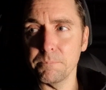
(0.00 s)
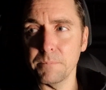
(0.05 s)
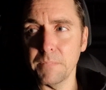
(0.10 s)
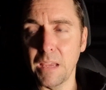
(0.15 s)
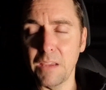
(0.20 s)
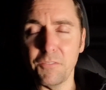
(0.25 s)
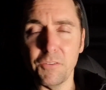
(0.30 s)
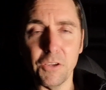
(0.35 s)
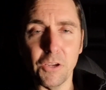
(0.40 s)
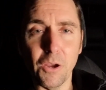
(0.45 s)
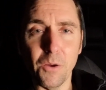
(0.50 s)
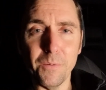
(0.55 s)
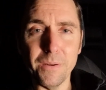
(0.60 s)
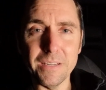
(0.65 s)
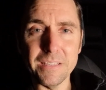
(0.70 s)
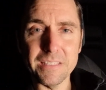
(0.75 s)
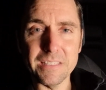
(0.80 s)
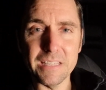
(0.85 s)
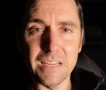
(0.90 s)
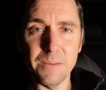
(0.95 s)
If you go in
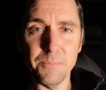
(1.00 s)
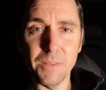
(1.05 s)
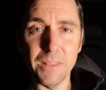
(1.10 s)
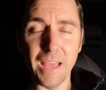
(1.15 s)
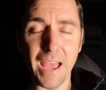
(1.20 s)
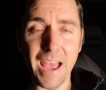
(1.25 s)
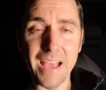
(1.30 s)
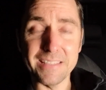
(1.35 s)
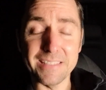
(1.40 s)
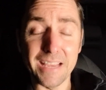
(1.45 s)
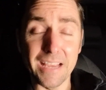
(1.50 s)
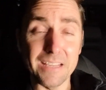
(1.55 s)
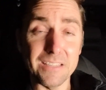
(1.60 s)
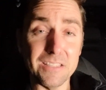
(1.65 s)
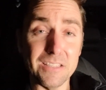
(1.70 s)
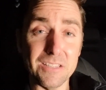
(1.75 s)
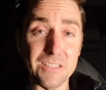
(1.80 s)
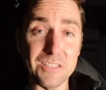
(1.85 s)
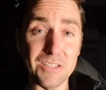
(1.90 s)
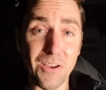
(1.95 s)
a cinema that has
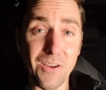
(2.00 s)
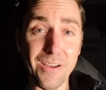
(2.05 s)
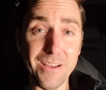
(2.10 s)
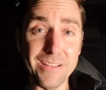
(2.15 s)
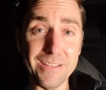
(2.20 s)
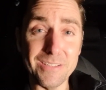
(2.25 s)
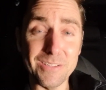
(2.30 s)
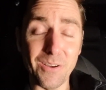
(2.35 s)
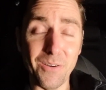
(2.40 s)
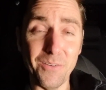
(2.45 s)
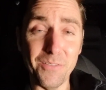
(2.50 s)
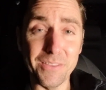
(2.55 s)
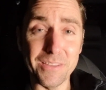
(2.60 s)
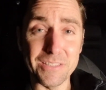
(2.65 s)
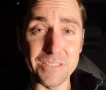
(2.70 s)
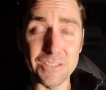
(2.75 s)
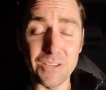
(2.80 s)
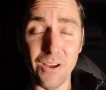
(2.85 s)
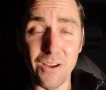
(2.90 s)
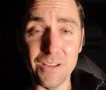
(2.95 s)
exit signs on the
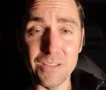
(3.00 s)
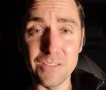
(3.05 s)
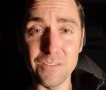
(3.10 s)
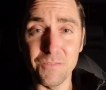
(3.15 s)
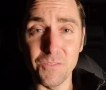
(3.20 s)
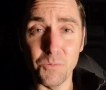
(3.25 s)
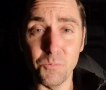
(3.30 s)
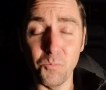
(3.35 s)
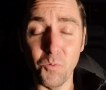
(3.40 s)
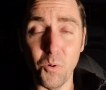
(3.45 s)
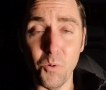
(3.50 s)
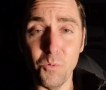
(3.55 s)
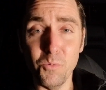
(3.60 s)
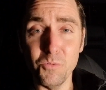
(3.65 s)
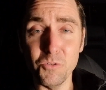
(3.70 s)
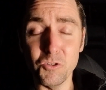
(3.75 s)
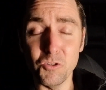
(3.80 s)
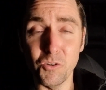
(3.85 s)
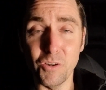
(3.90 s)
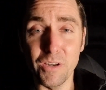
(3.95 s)
sides of the
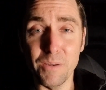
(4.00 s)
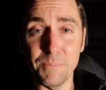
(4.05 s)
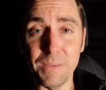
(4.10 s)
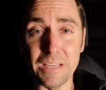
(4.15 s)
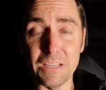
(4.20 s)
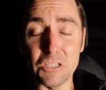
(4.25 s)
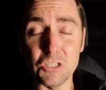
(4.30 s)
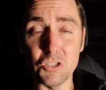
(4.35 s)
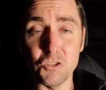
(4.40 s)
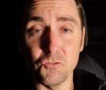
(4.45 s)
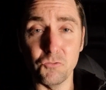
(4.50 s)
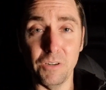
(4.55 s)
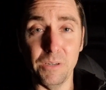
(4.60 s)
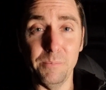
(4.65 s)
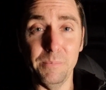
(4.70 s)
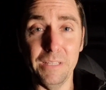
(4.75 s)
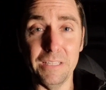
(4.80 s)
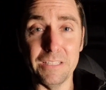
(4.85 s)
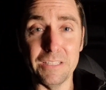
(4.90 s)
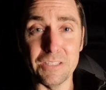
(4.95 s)
walls, you're going to be
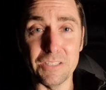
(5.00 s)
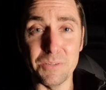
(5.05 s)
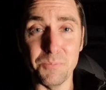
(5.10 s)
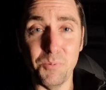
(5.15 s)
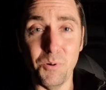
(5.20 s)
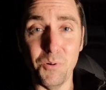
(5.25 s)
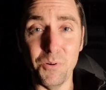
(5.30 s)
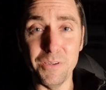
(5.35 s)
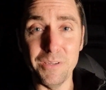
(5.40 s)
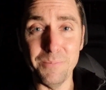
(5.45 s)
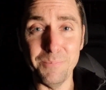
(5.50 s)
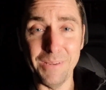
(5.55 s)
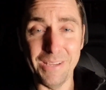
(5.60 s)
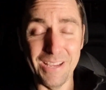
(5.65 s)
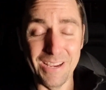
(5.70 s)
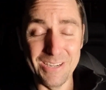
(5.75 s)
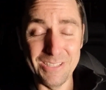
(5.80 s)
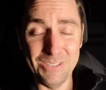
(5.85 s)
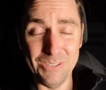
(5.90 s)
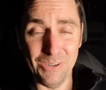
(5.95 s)
extremely disappointed
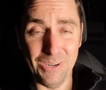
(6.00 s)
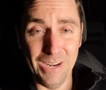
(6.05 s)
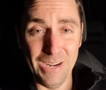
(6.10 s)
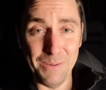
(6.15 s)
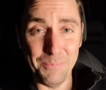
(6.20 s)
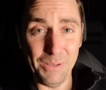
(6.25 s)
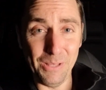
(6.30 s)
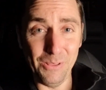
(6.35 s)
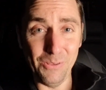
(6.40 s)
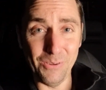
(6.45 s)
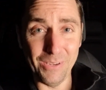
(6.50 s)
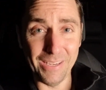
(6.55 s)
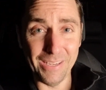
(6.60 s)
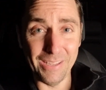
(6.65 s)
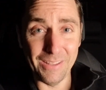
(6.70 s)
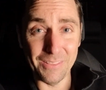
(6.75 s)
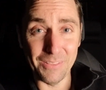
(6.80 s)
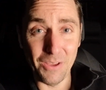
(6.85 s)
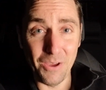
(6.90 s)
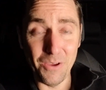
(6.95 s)
because you're going to be
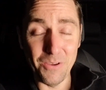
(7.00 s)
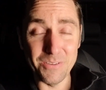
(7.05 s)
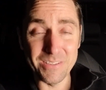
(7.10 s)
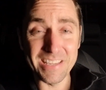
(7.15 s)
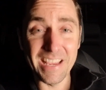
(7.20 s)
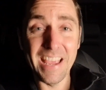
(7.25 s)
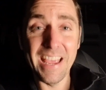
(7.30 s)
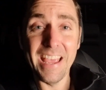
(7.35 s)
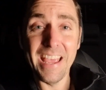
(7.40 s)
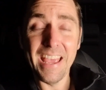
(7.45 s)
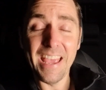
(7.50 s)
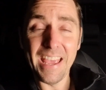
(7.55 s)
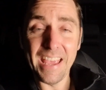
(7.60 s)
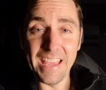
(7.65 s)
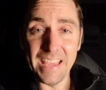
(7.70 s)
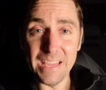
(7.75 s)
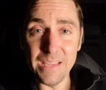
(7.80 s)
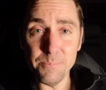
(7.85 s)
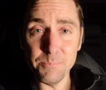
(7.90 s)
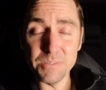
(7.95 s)
looking at those
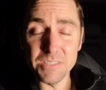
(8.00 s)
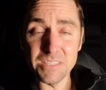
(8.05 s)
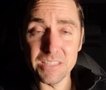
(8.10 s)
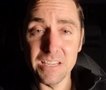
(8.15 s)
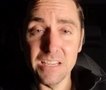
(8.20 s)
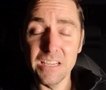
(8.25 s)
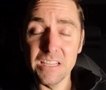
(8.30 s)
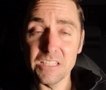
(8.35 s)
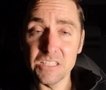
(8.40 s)
heaps.